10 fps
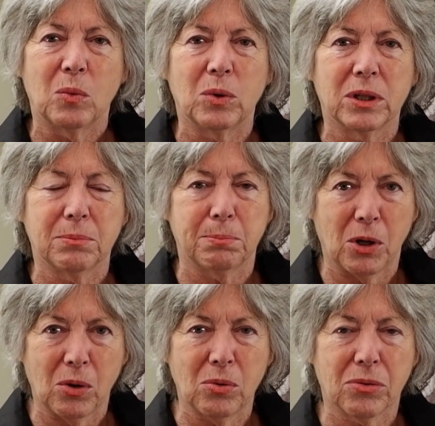We're
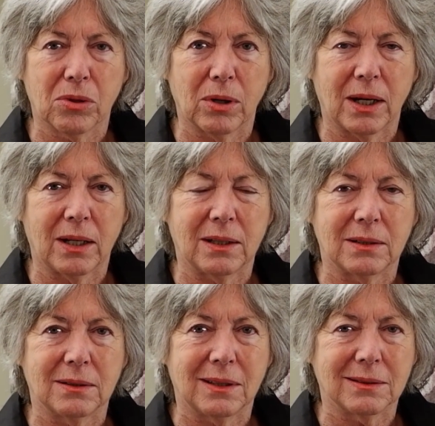both
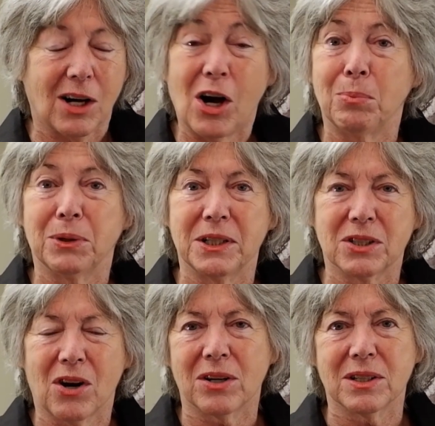
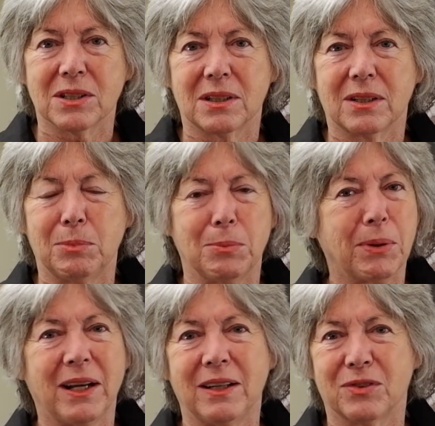accomplished artists that have been
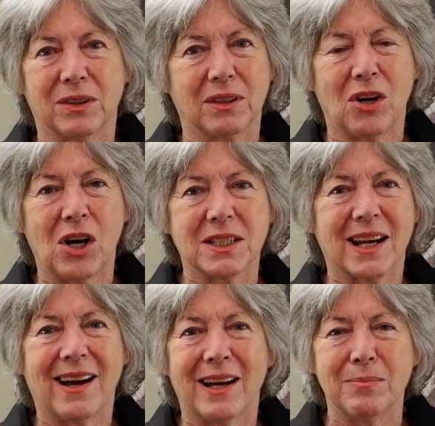painting for a long
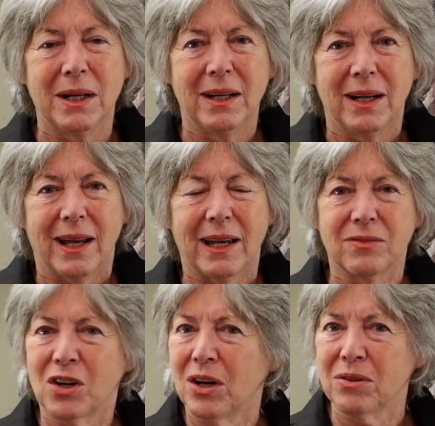time and
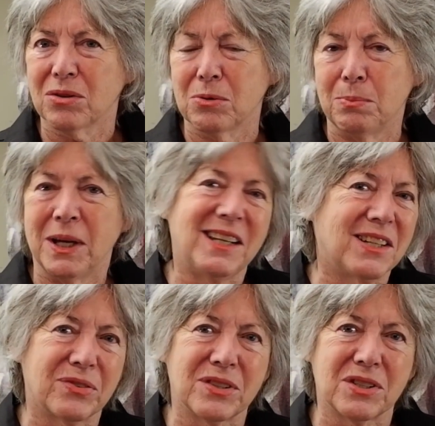have gone through many
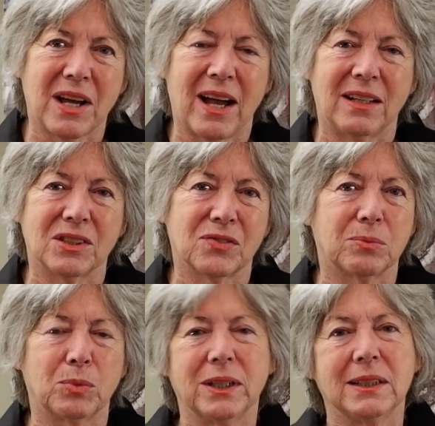different styles
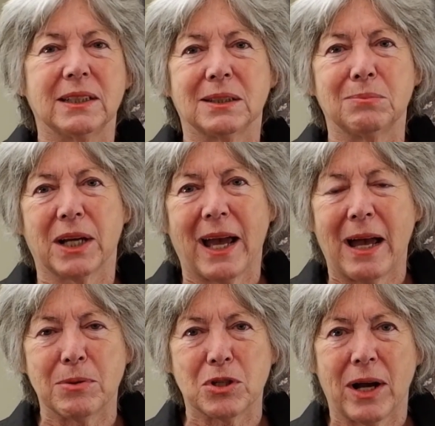from realism to
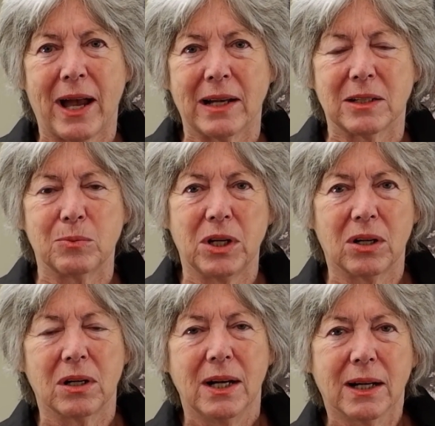abstract, and we
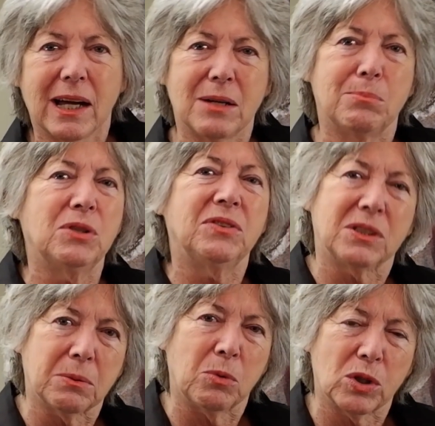are kind of
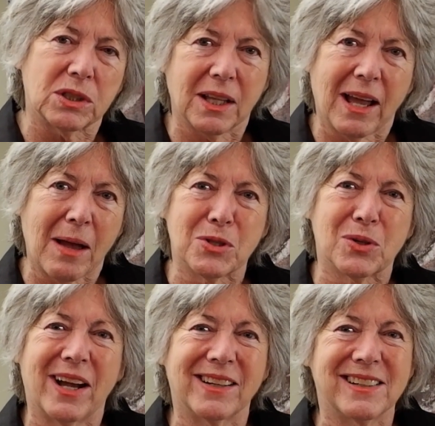moving towards the
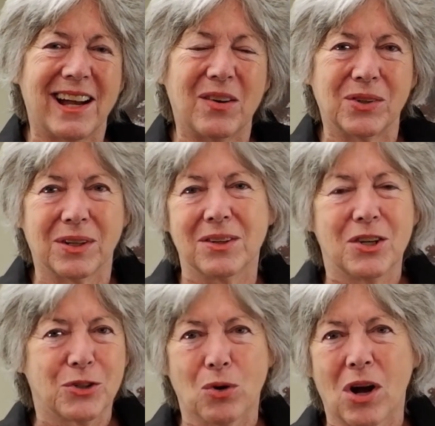abstract now and are
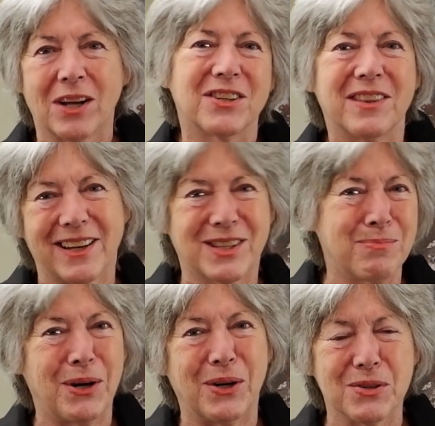drawn to that the
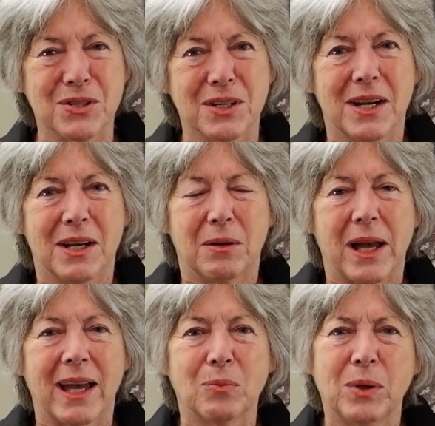most.
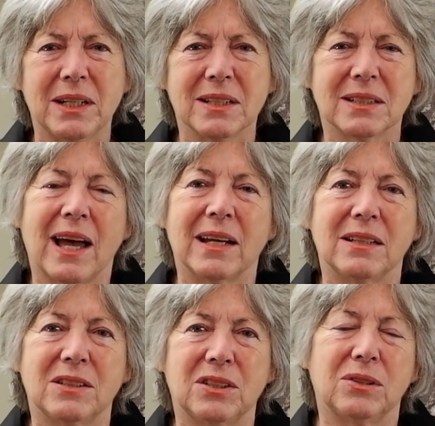And we
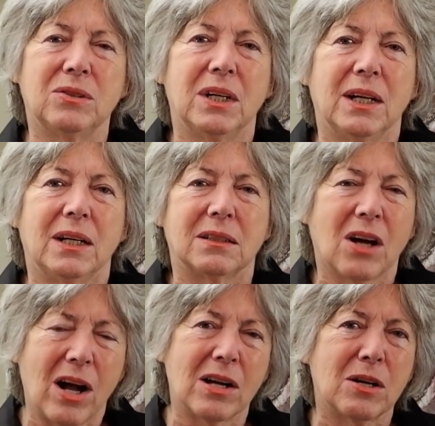decided to
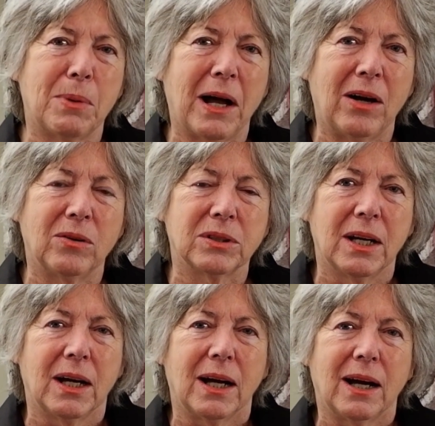talk about
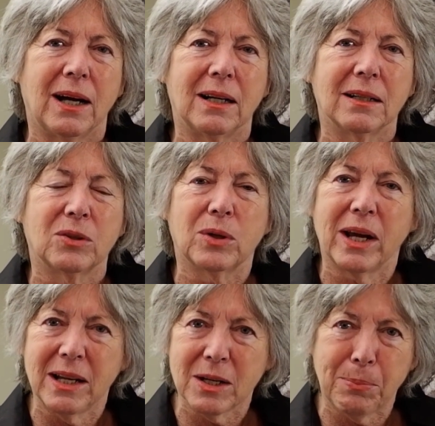
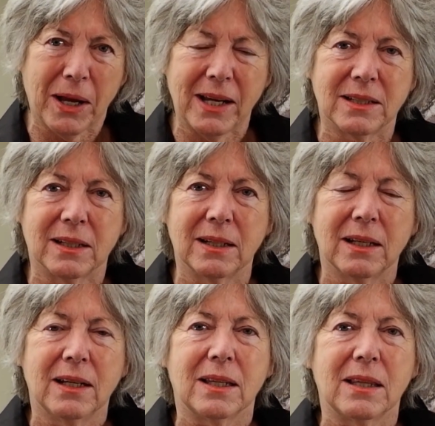creating a painting
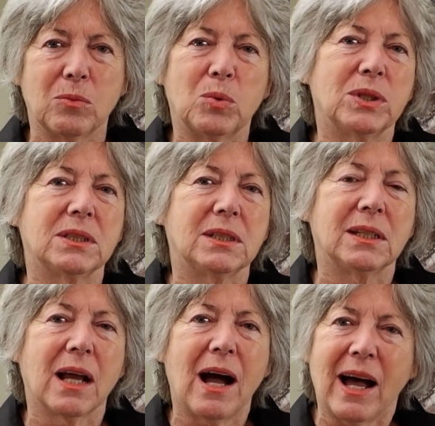that was
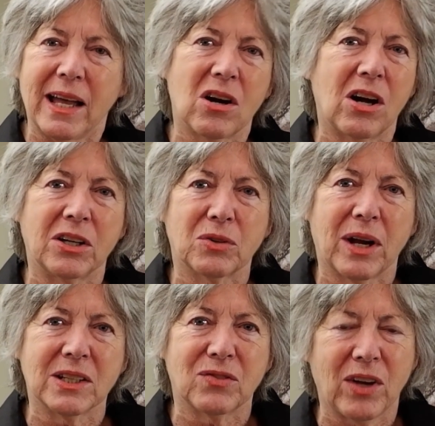in high
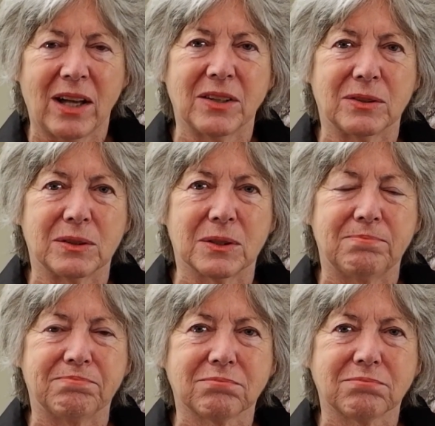contrast values.